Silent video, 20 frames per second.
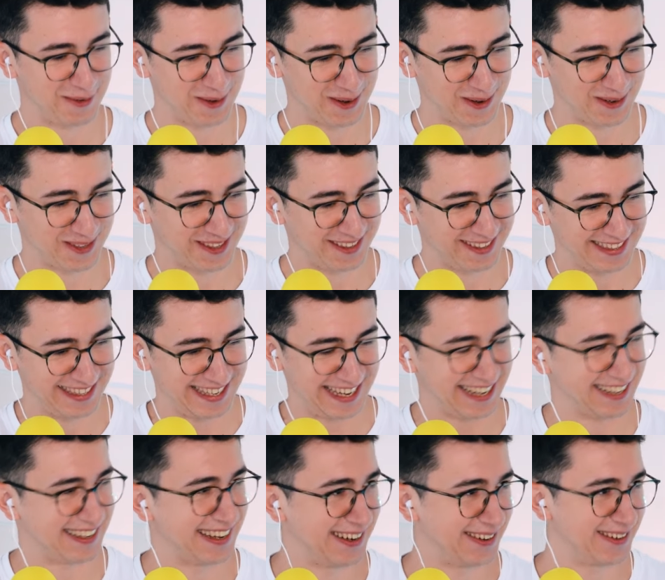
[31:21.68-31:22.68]
if you
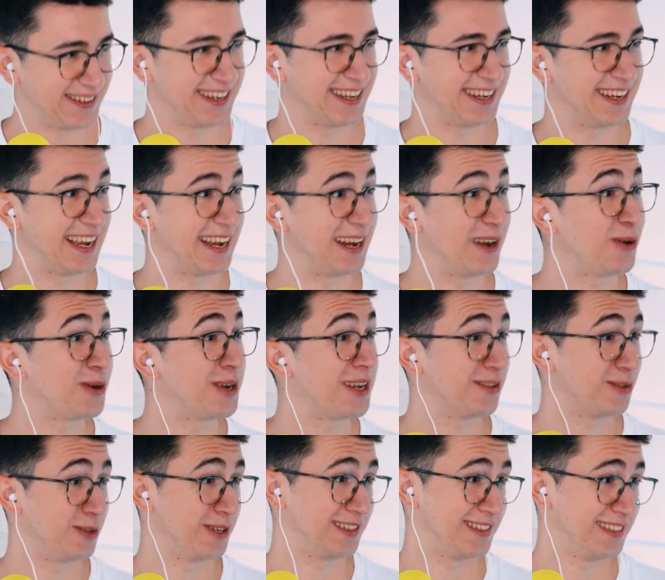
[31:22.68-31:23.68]
dig down and look
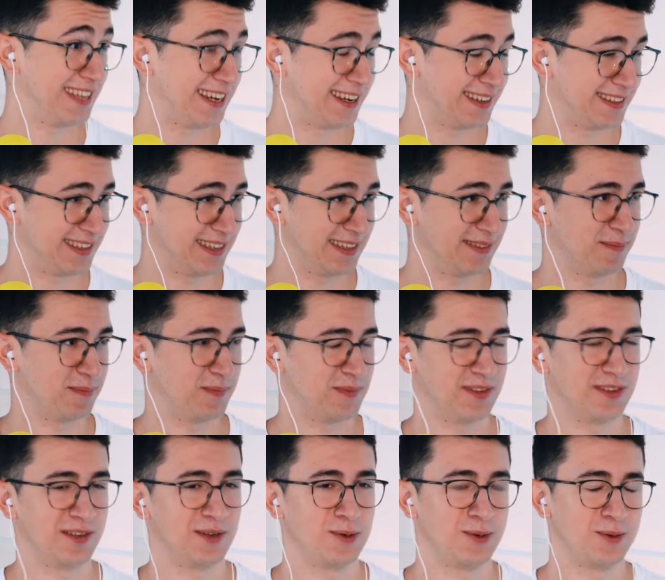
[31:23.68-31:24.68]
into this data set,
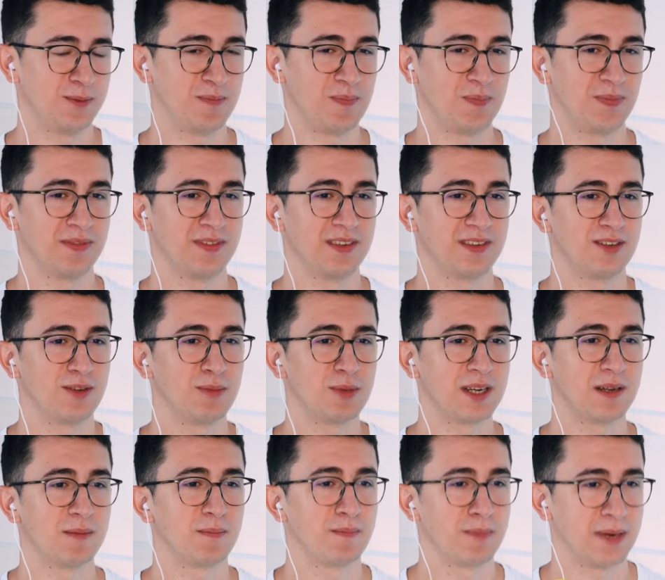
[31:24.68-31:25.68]
so the
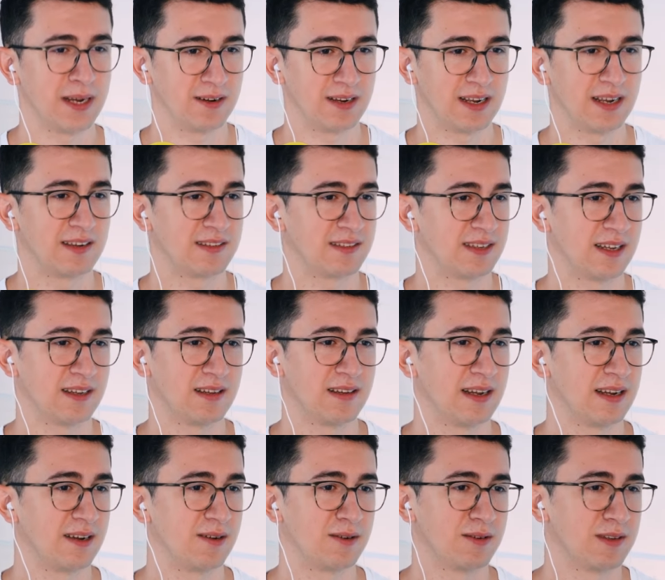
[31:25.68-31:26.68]
Tübingen pair data set,
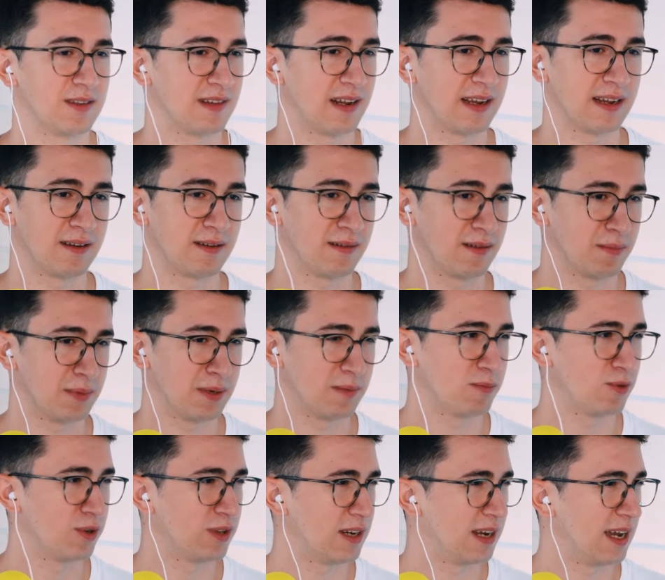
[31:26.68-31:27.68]
I don't know, it's like a
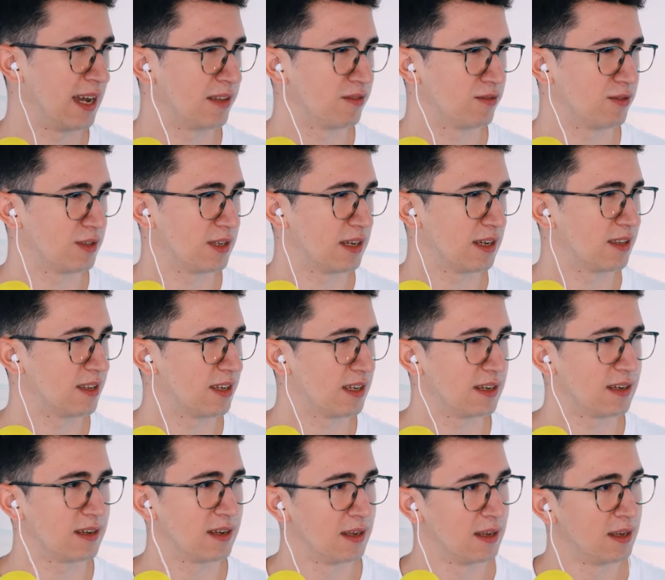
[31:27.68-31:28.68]
bit more than 100, I
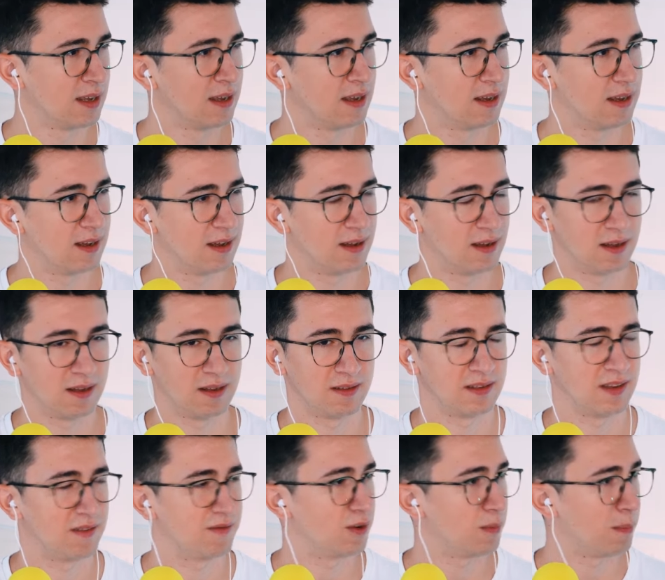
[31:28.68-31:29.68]
think,
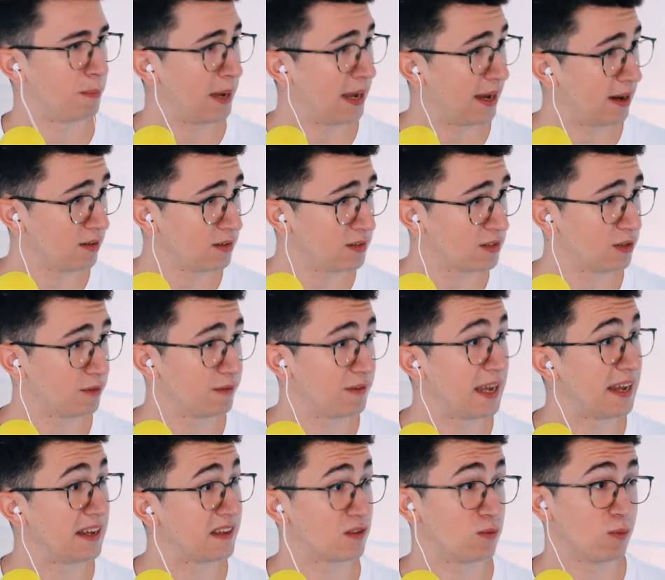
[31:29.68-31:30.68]
different pairs
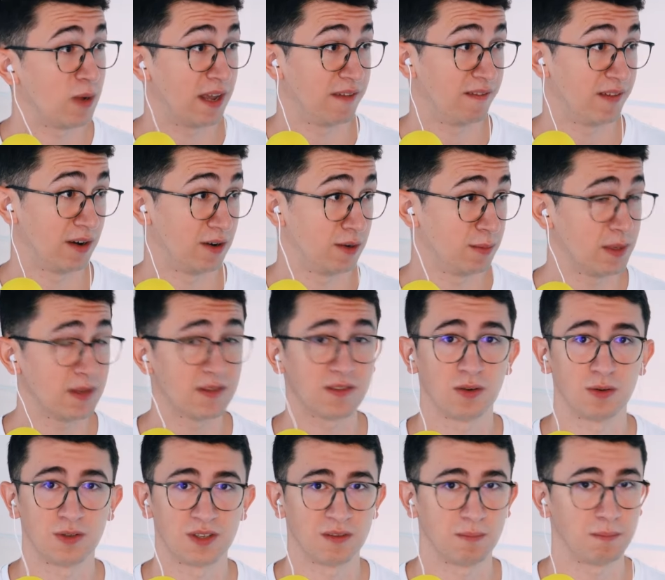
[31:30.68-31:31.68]
of XY variables.
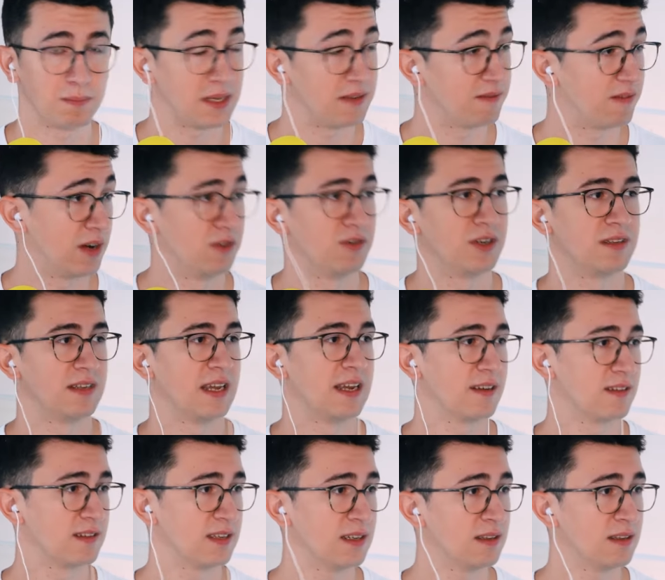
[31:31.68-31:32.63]
So it's a B-variate data